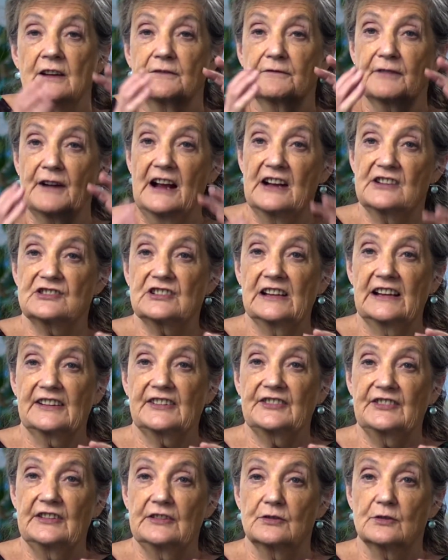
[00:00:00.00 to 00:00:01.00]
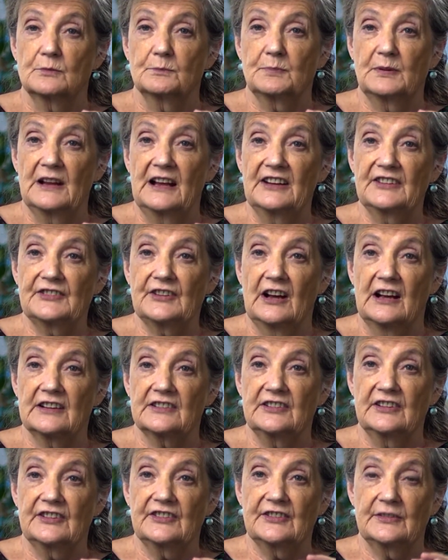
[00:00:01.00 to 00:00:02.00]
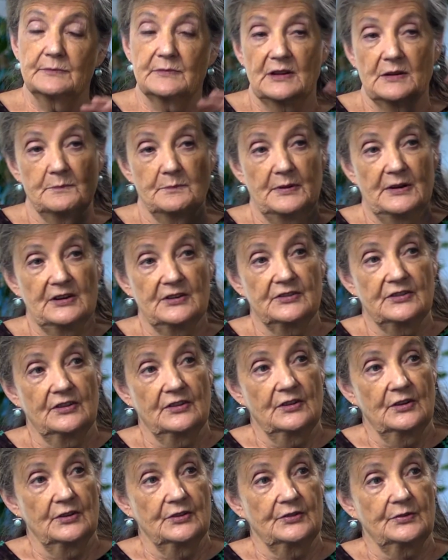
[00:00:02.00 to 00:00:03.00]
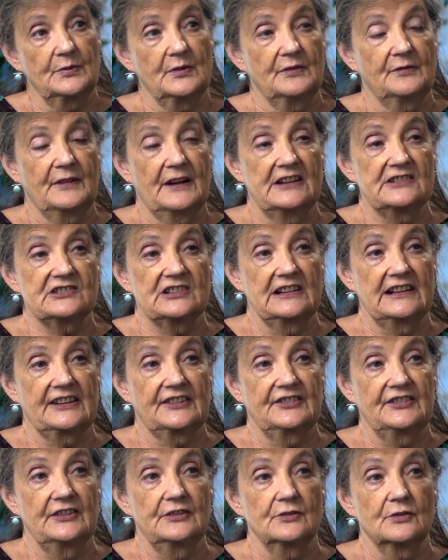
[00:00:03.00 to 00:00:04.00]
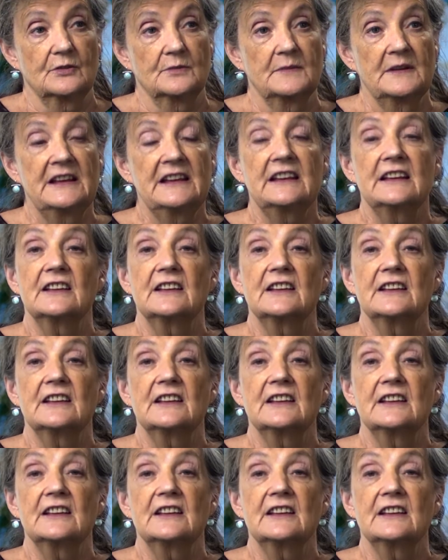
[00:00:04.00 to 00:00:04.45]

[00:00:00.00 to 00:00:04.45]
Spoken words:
Fragile X syndrome plus autism compared to those with Fragile X syndrome